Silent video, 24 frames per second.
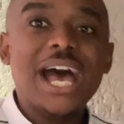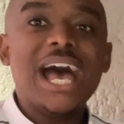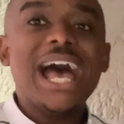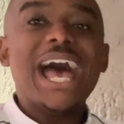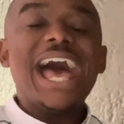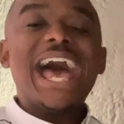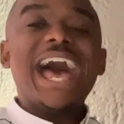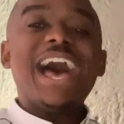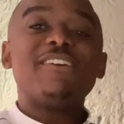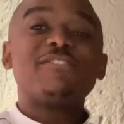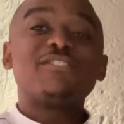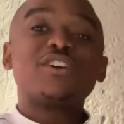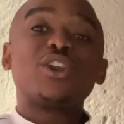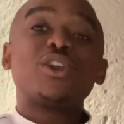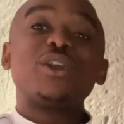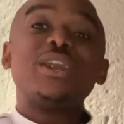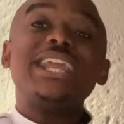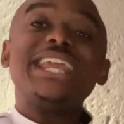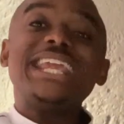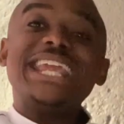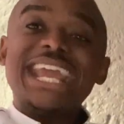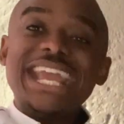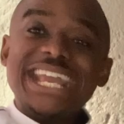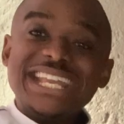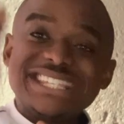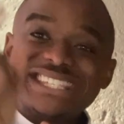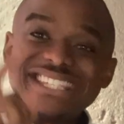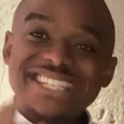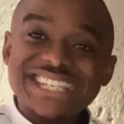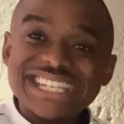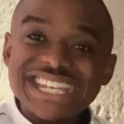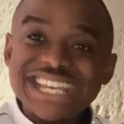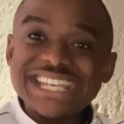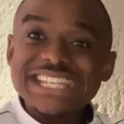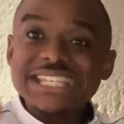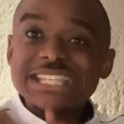have created
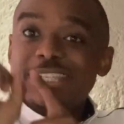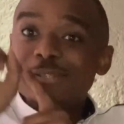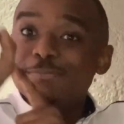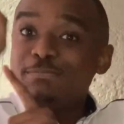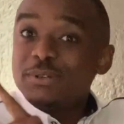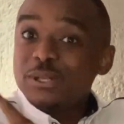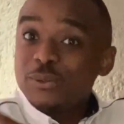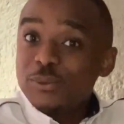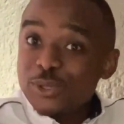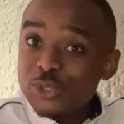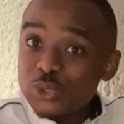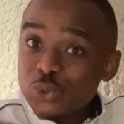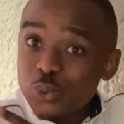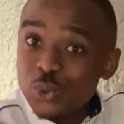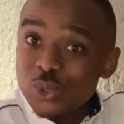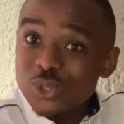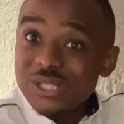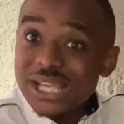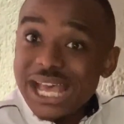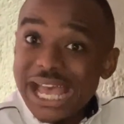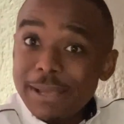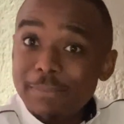a spiritual tie